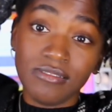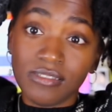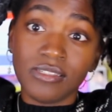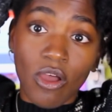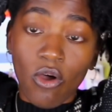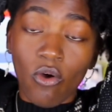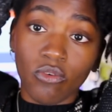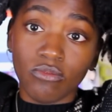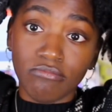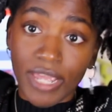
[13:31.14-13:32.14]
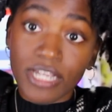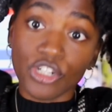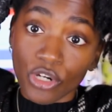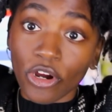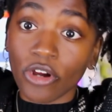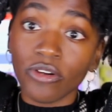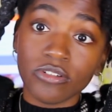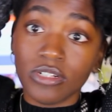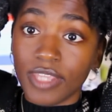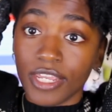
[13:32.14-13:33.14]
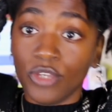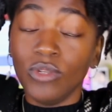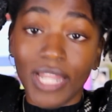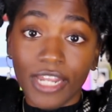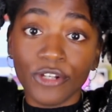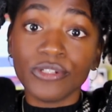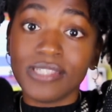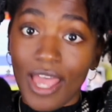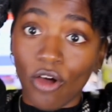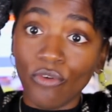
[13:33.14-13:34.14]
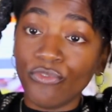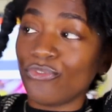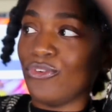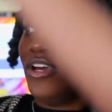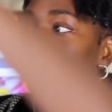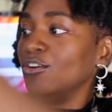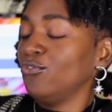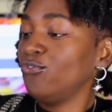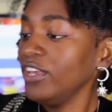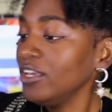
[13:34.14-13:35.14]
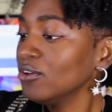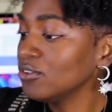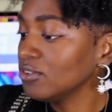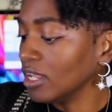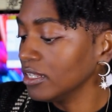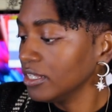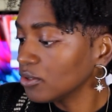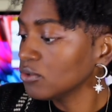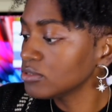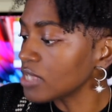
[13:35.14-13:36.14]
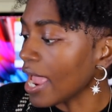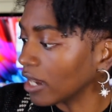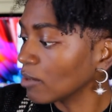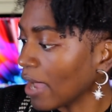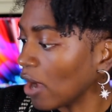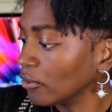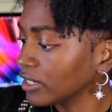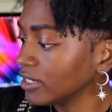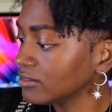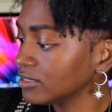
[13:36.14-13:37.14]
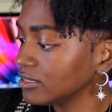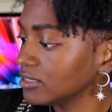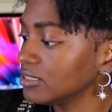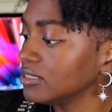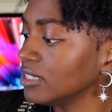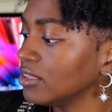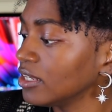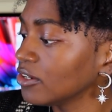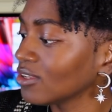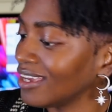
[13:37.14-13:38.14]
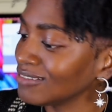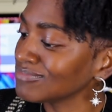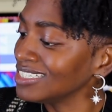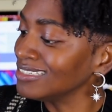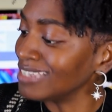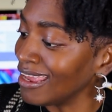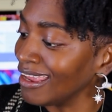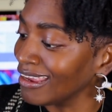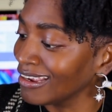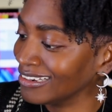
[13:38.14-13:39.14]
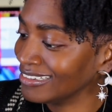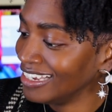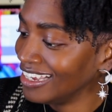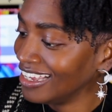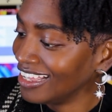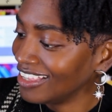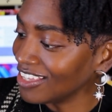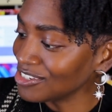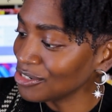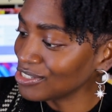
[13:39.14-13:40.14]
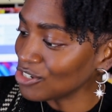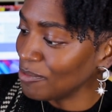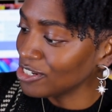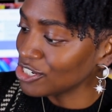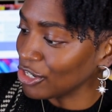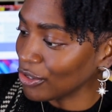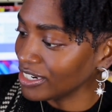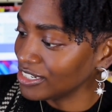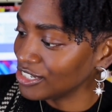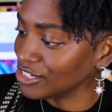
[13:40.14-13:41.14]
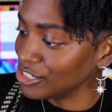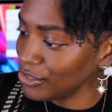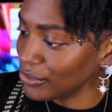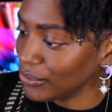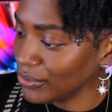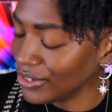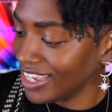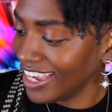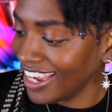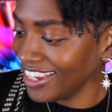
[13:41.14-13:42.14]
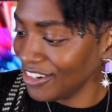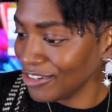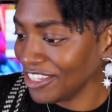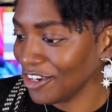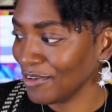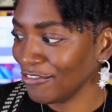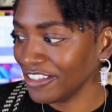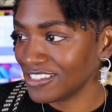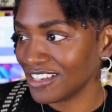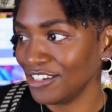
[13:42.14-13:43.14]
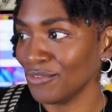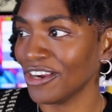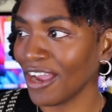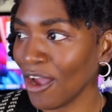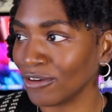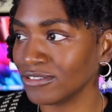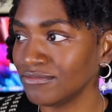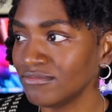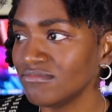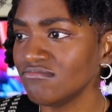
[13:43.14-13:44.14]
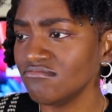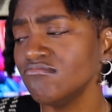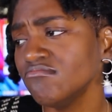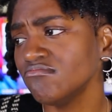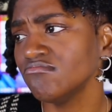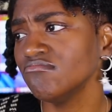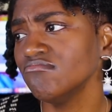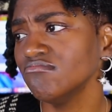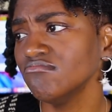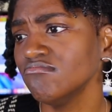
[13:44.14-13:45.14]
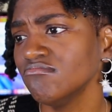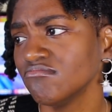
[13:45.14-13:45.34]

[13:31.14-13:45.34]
So make sure that you let yourself feel a little sad about it. And then you're like, dang, that took so much courage to do. And it really hurt my feelings that it didn't work out. And